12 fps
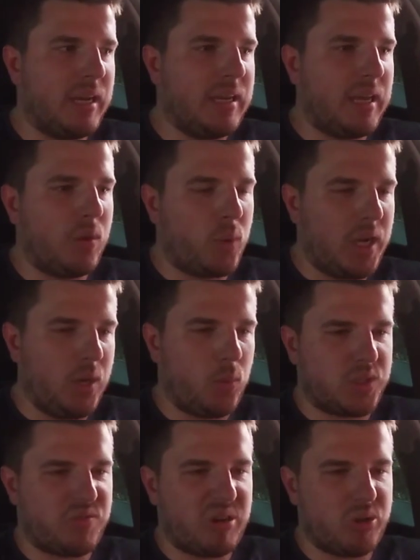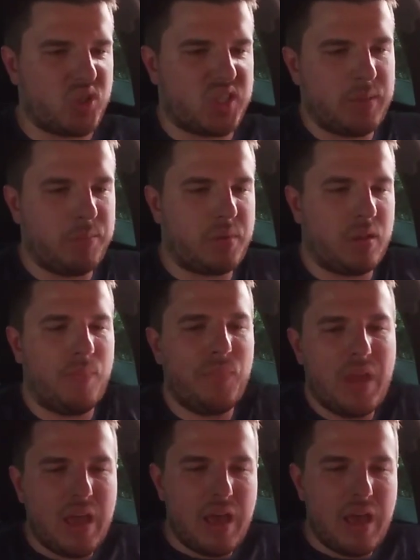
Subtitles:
then? Well, it was very simple.